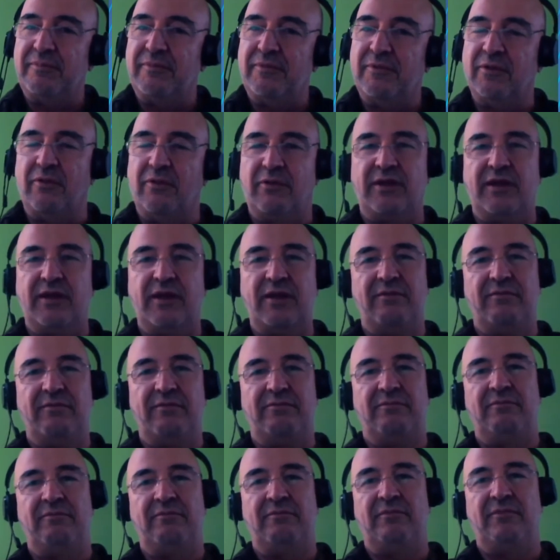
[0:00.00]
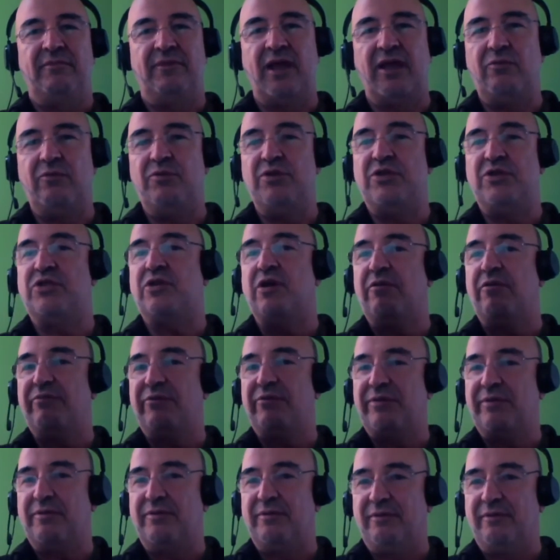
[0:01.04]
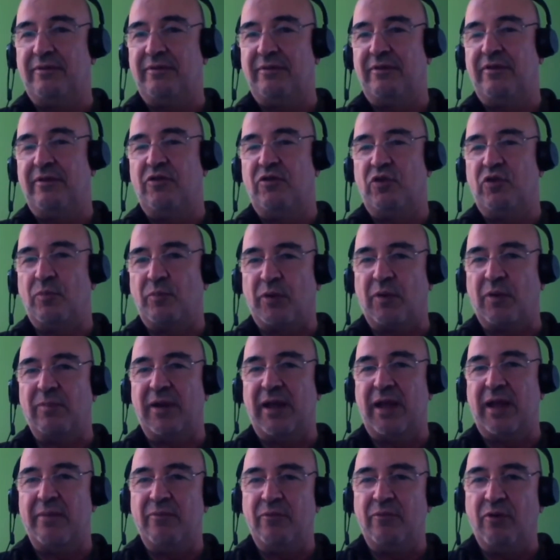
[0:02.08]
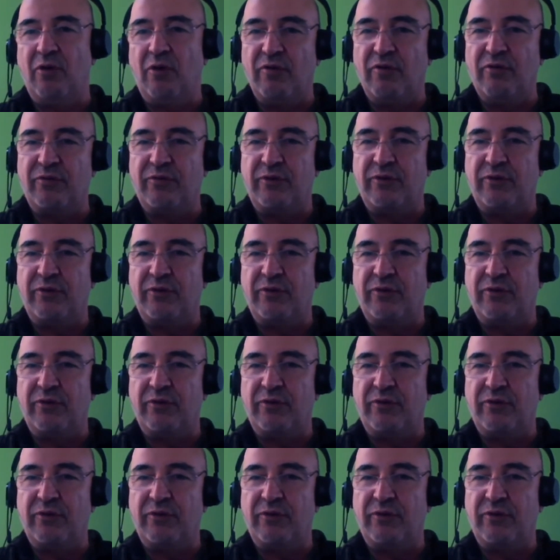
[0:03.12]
Okay, then we solved the problem of